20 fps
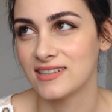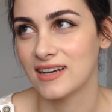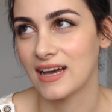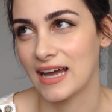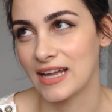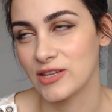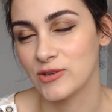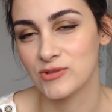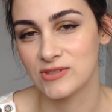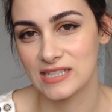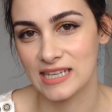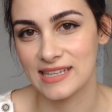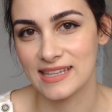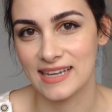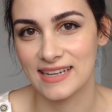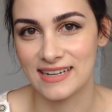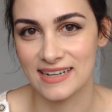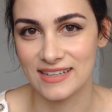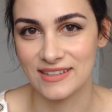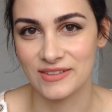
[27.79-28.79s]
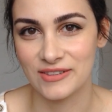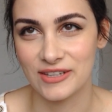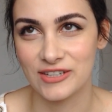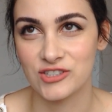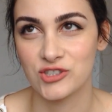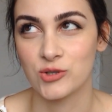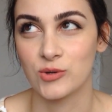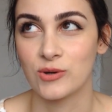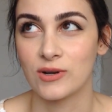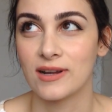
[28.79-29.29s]
how do you say that in
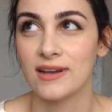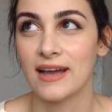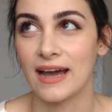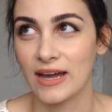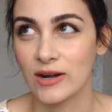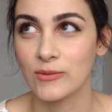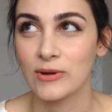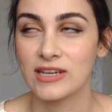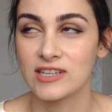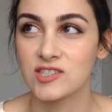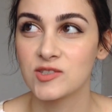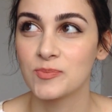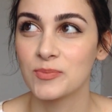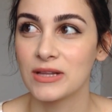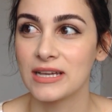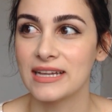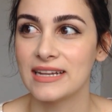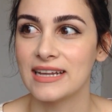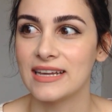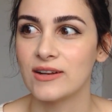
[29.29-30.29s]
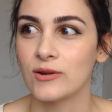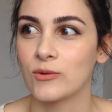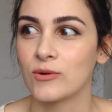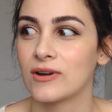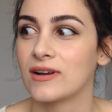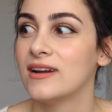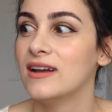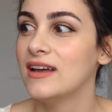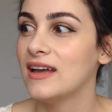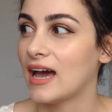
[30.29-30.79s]
English?" Or how do I explain it?
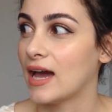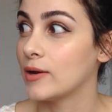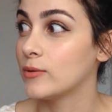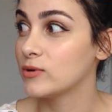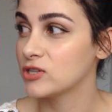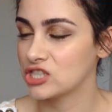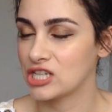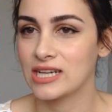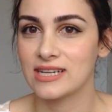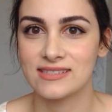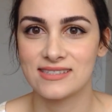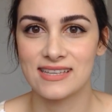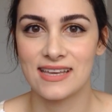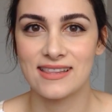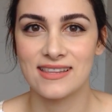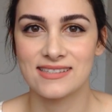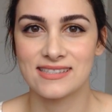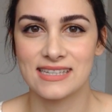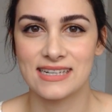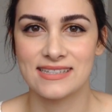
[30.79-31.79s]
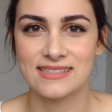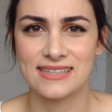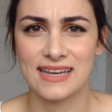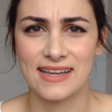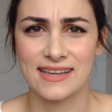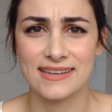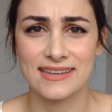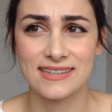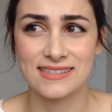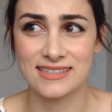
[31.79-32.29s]
Or I wish I could say this in
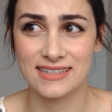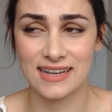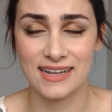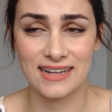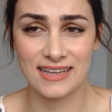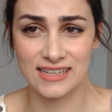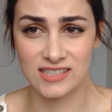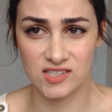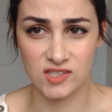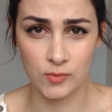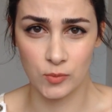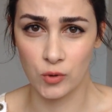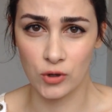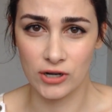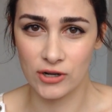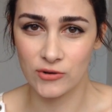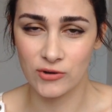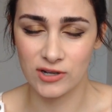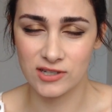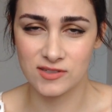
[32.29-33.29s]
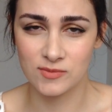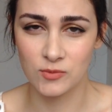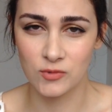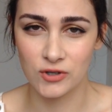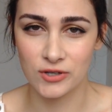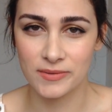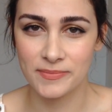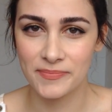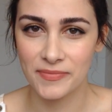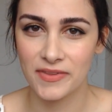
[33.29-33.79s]
Italian because it kind of gets the point across
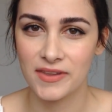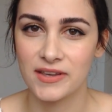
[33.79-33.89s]
more.